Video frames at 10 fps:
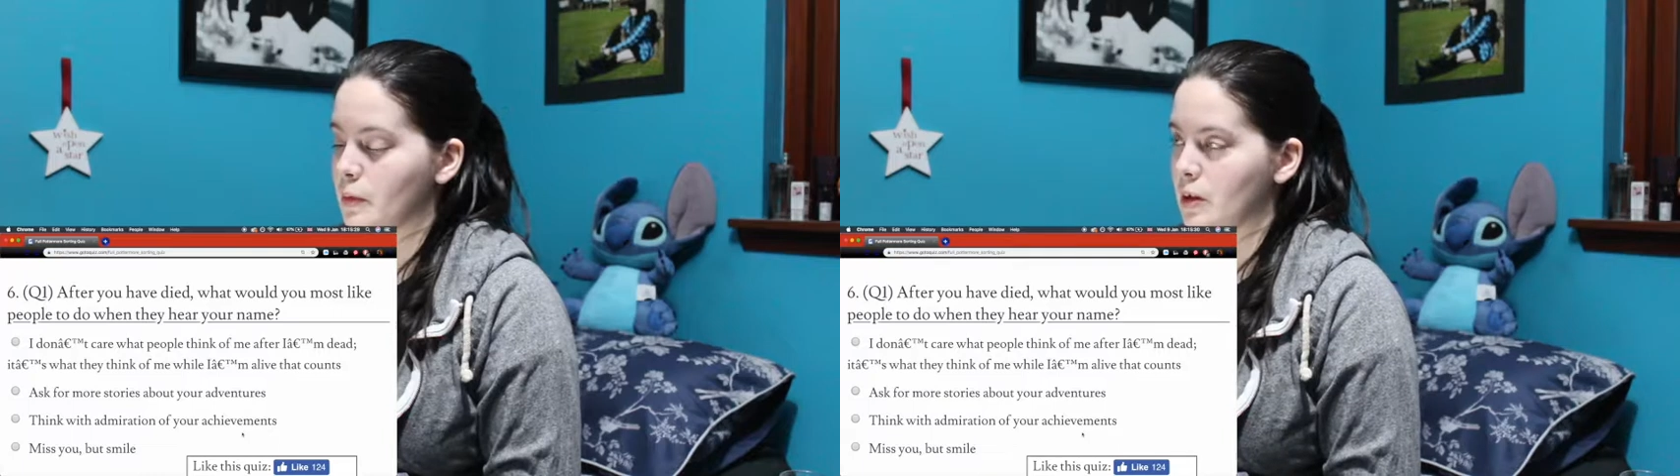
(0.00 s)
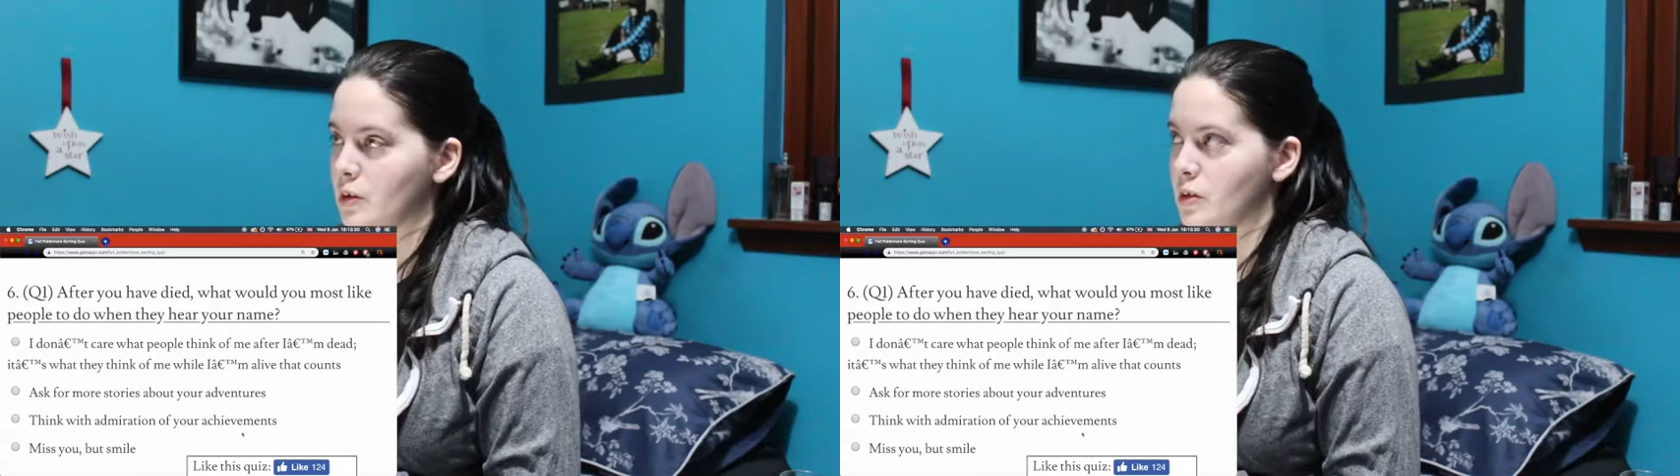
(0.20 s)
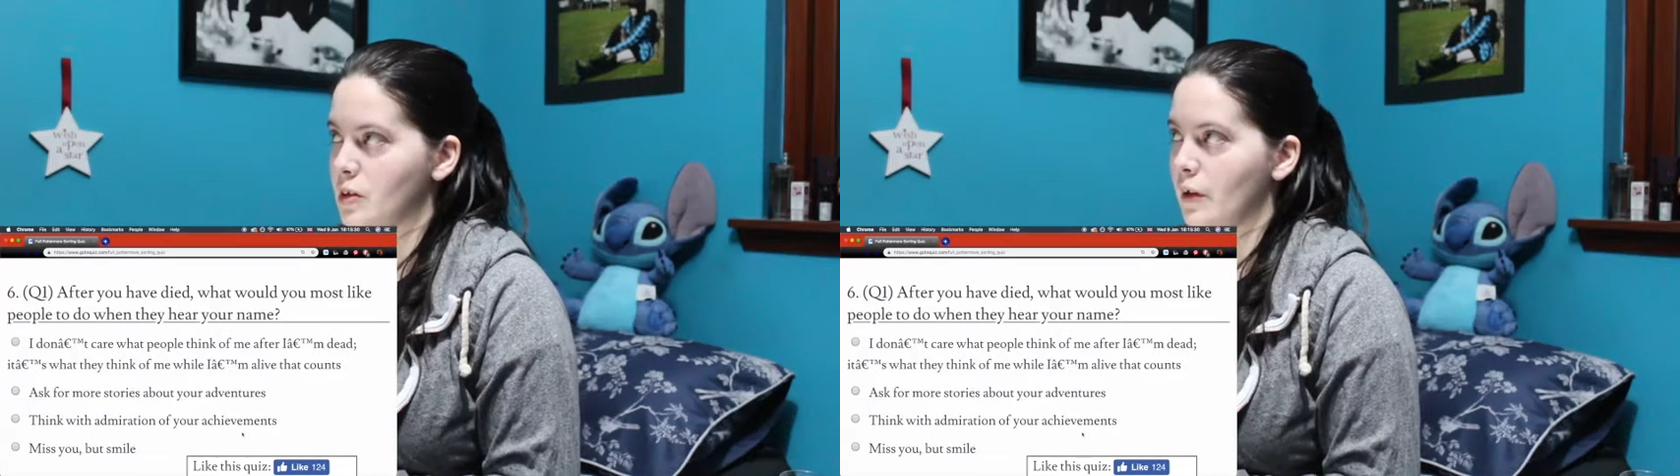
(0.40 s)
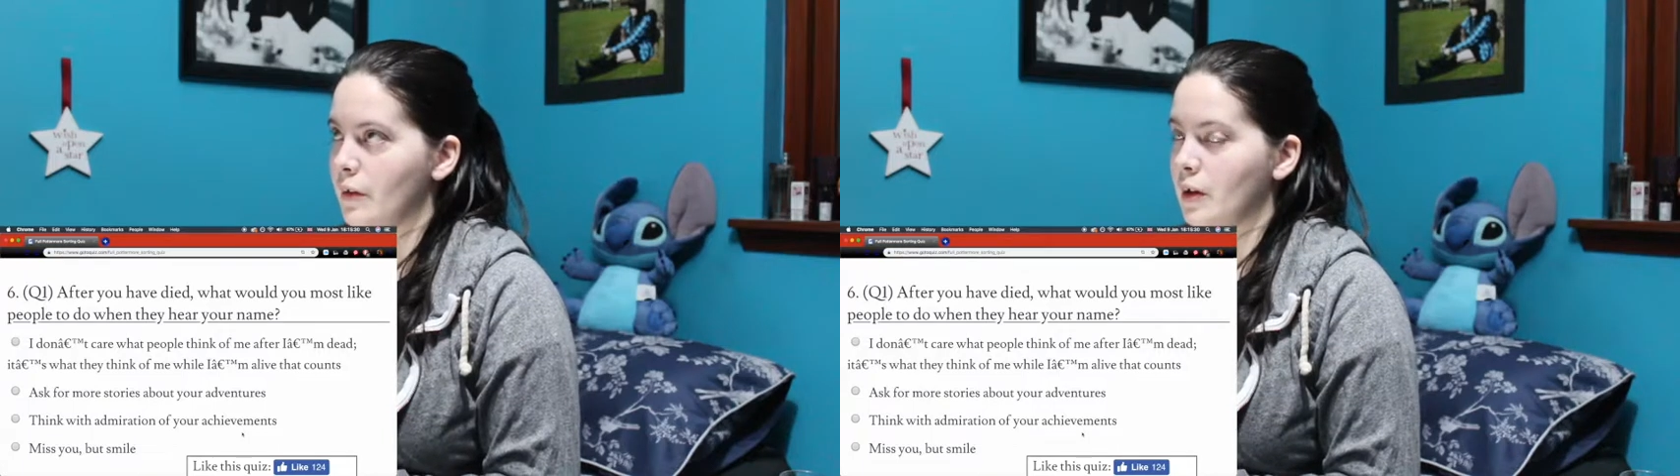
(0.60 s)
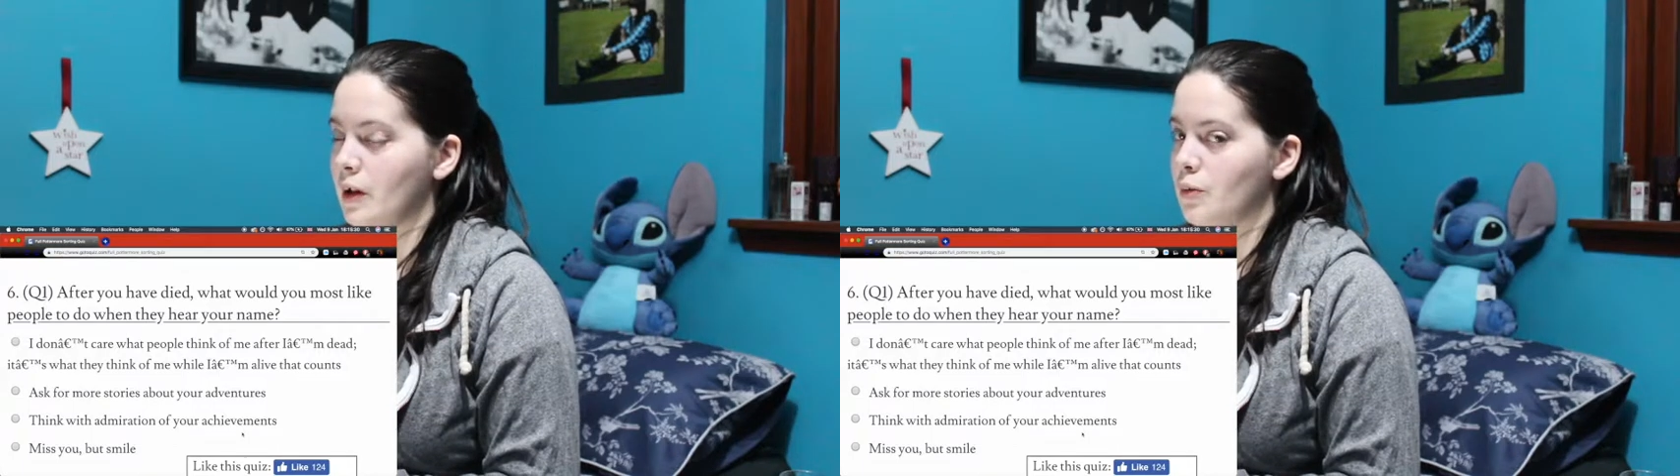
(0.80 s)
because I
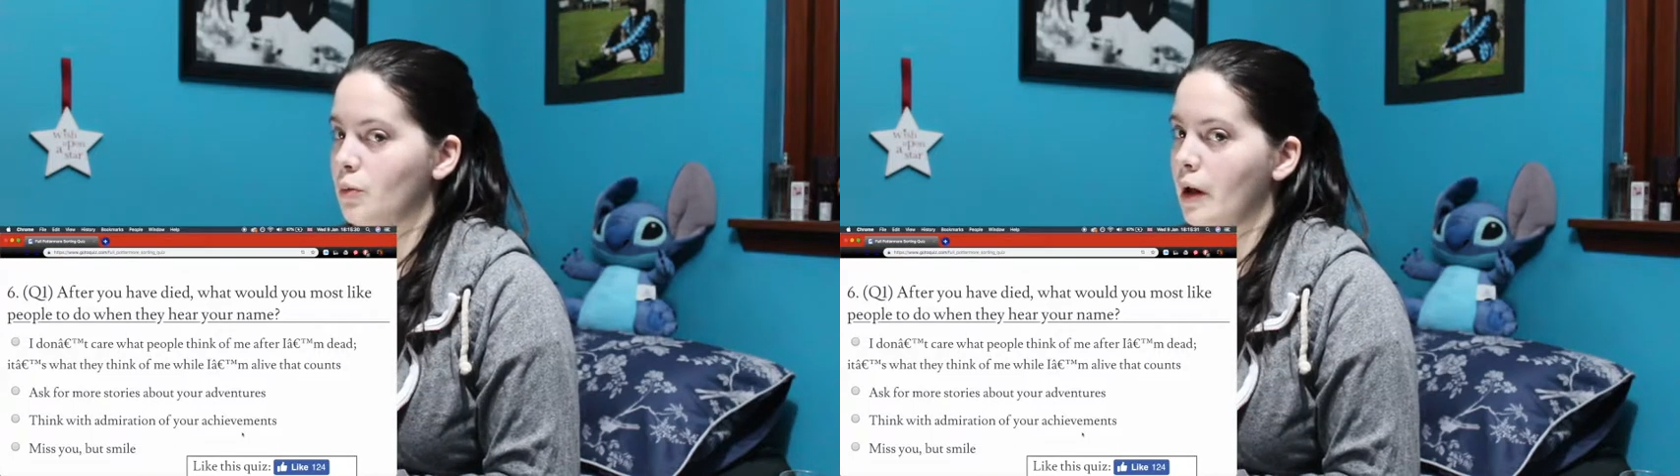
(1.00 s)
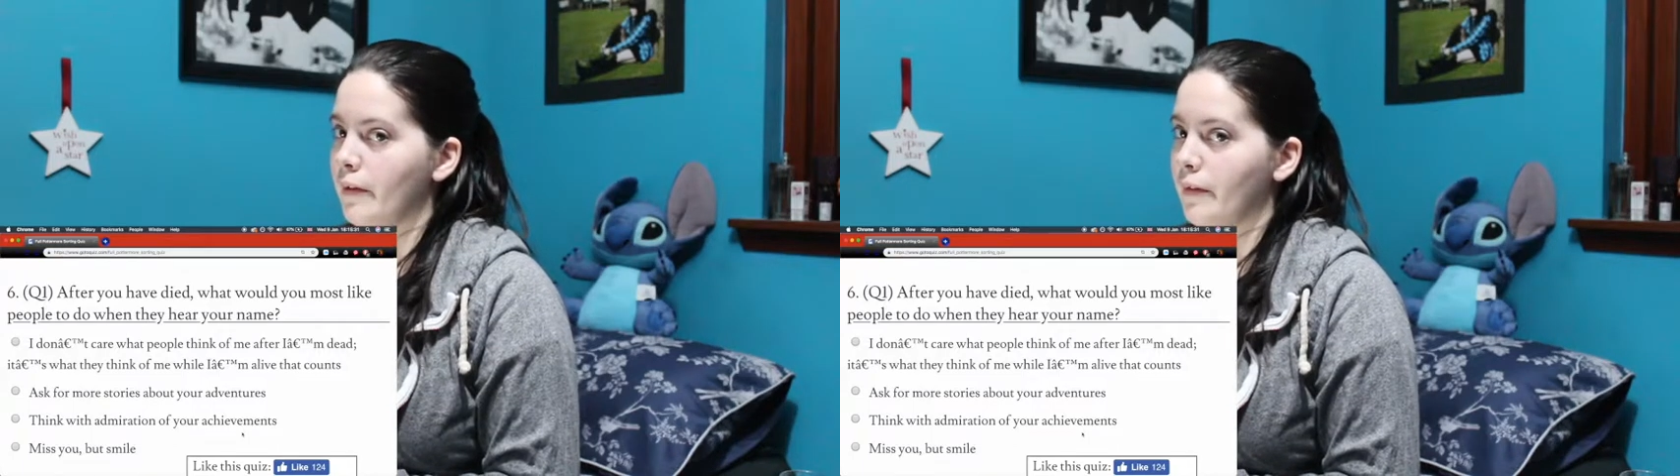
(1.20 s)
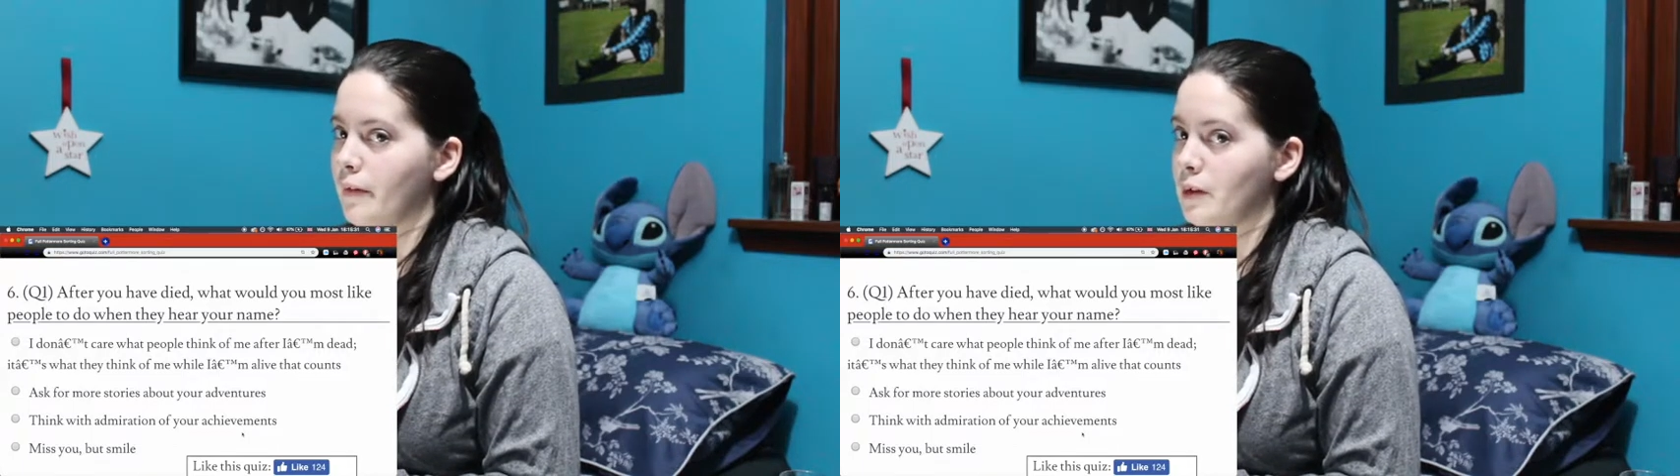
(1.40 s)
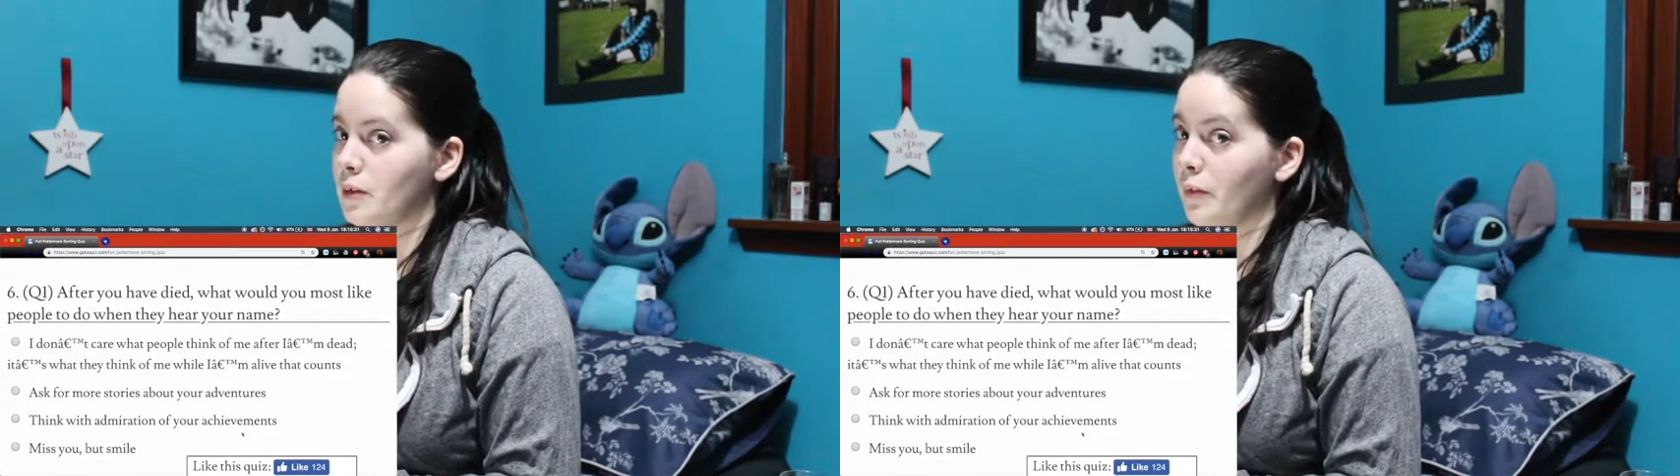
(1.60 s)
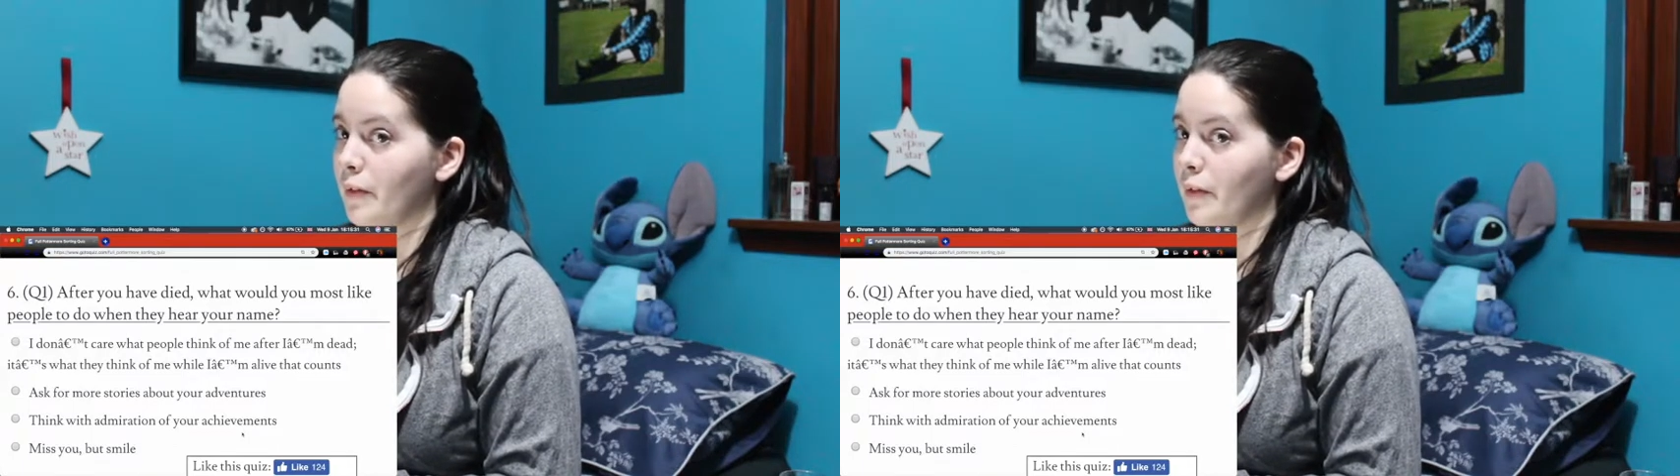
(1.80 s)
think I'd rather they do